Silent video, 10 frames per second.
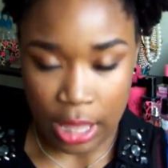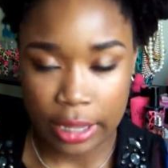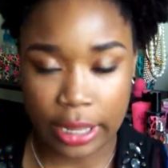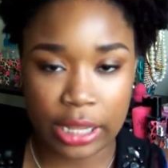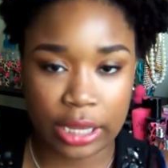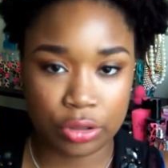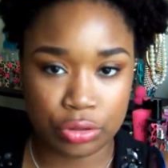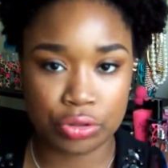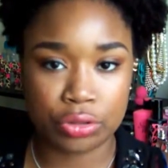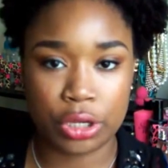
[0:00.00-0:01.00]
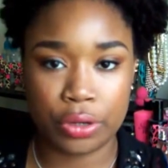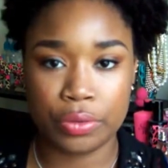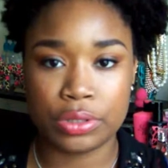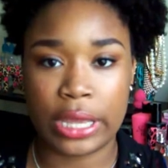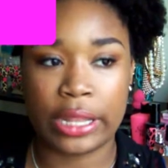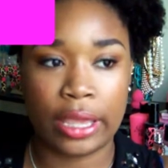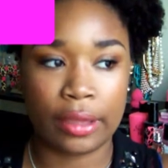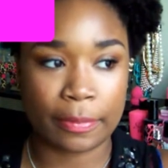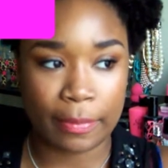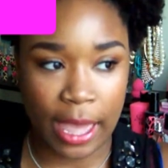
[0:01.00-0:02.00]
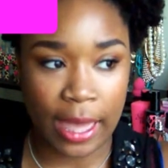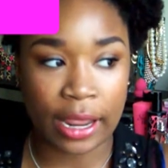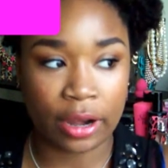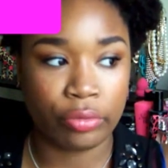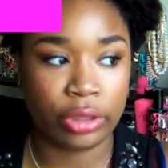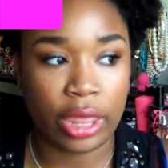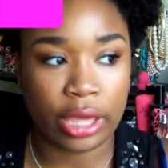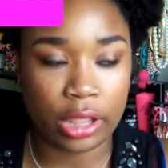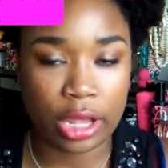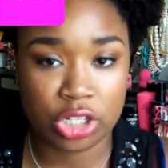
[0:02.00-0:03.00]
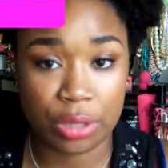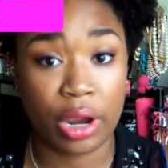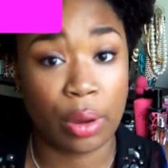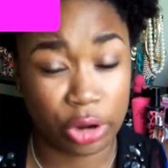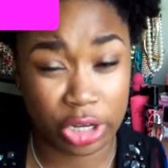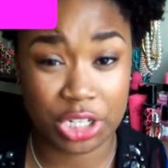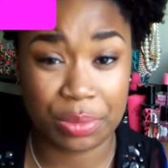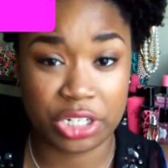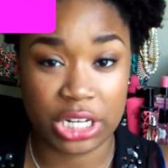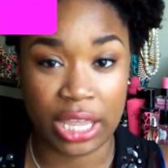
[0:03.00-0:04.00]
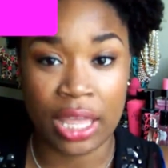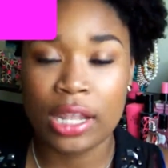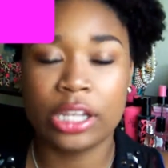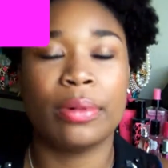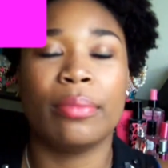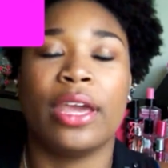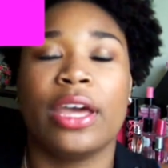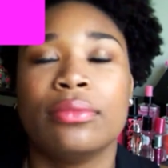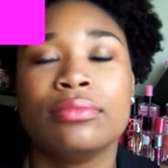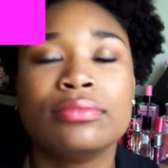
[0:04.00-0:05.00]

Like I like neutral tones. I like matte. I don't really like a lot of shimmer. I'm wearing shimmer today. Look at my makeup.